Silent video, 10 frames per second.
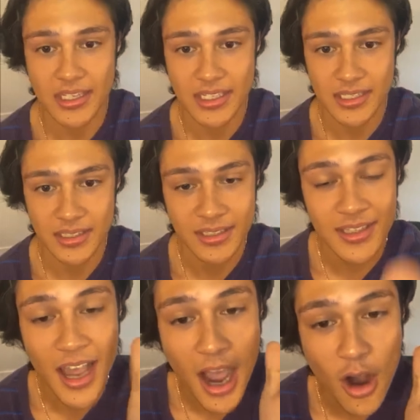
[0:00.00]

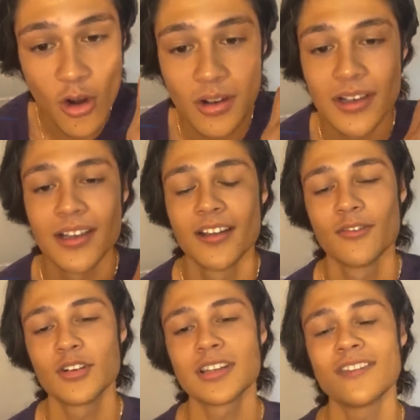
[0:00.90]
Now, for
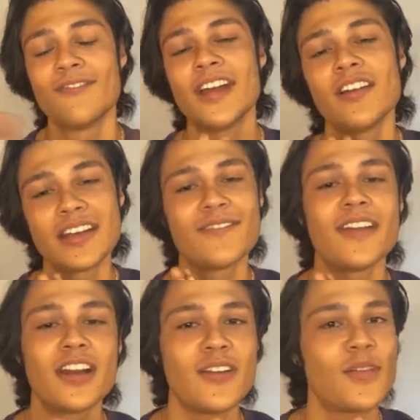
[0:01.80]
the very, very,
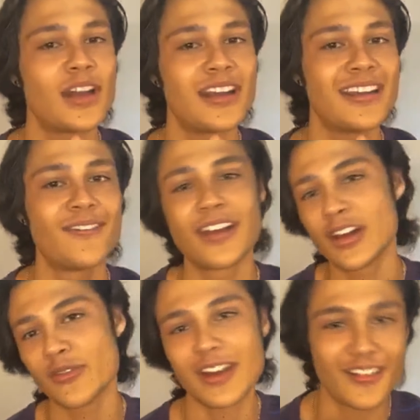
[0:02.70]
very, very,
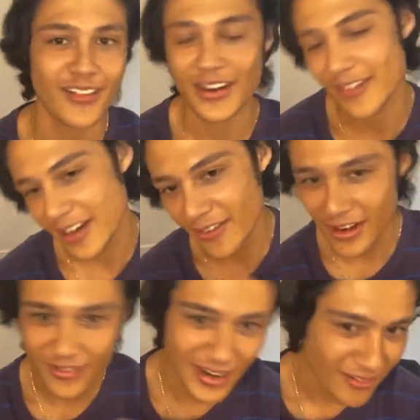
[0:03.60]
very, very, very, very,
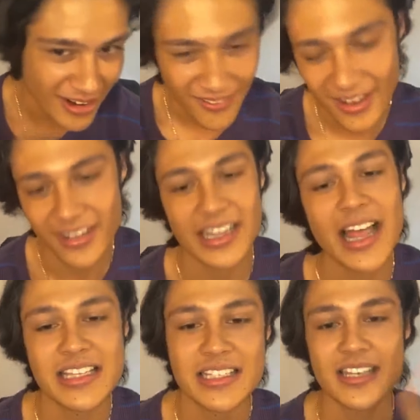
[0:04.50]
very, very, very last
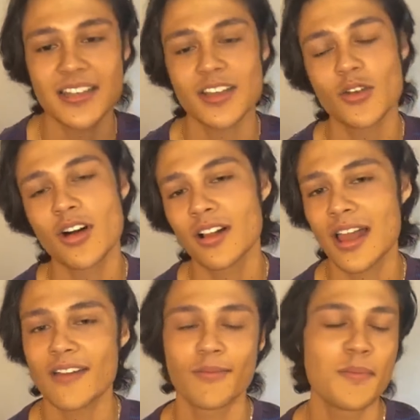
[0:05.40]
thing that you all have
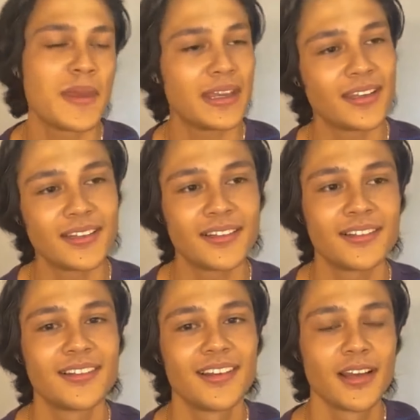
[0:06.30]
been
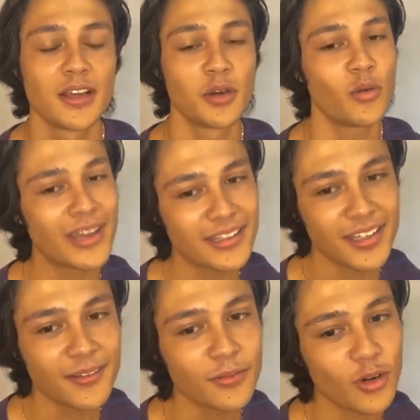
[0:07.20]
waiting
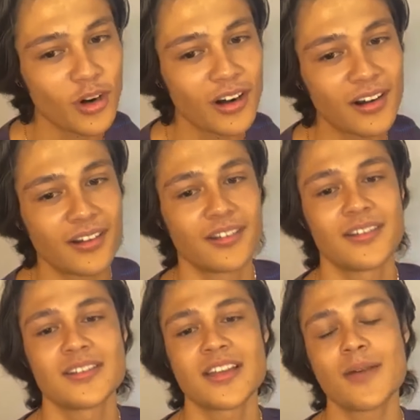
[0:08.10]
for.
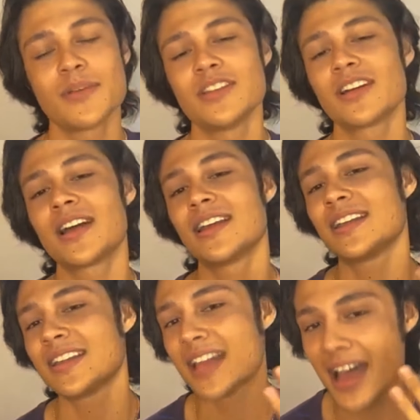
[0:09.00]
Sabi niyo
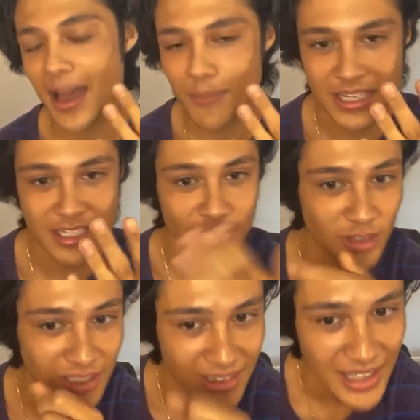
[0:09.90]
kanina, best for
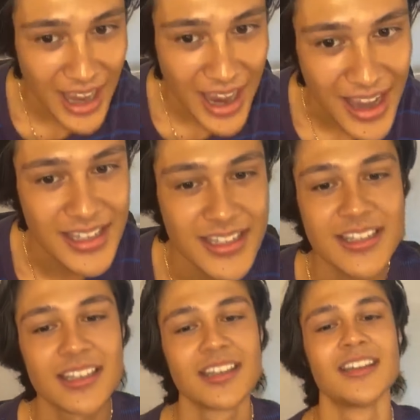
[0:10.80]
last.
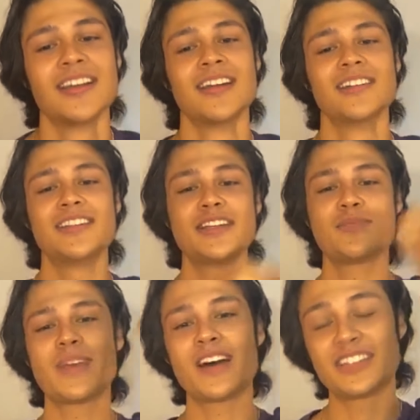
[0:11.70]
Teach me
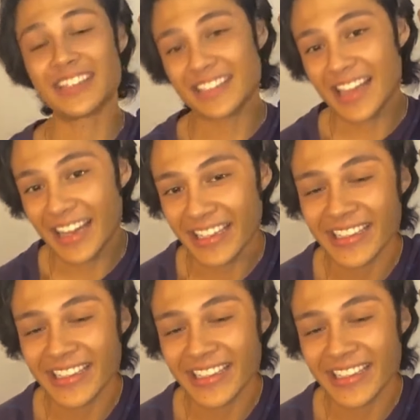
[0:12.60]
how to doggy.